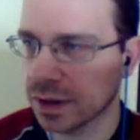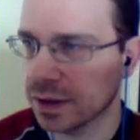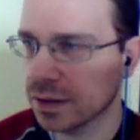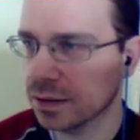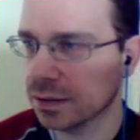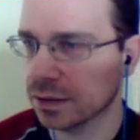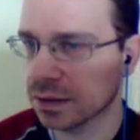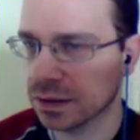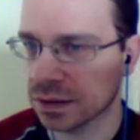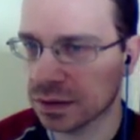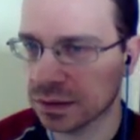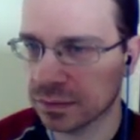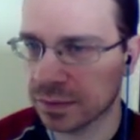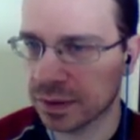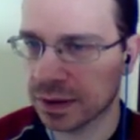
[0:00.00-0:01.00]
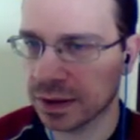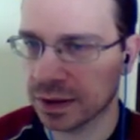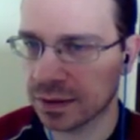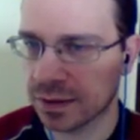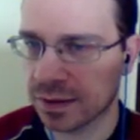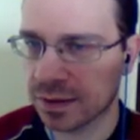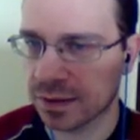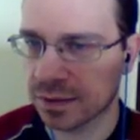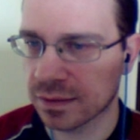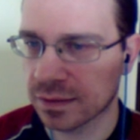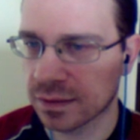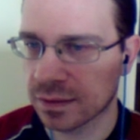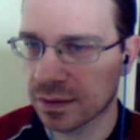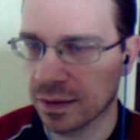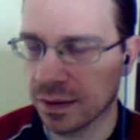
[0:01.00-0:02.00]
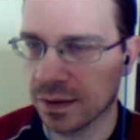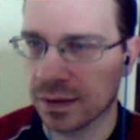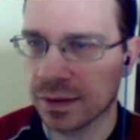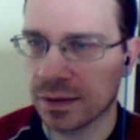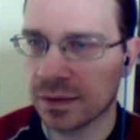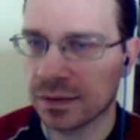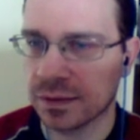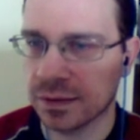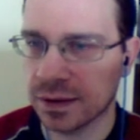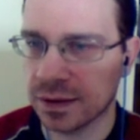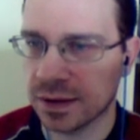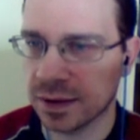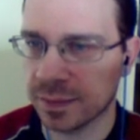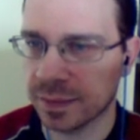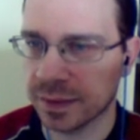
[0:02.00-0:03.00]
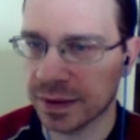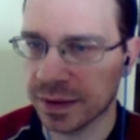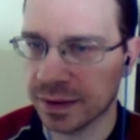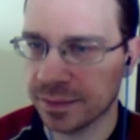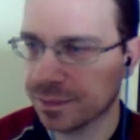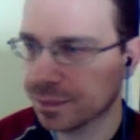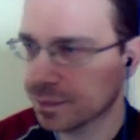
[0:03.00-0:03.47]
Okay, what else did he play?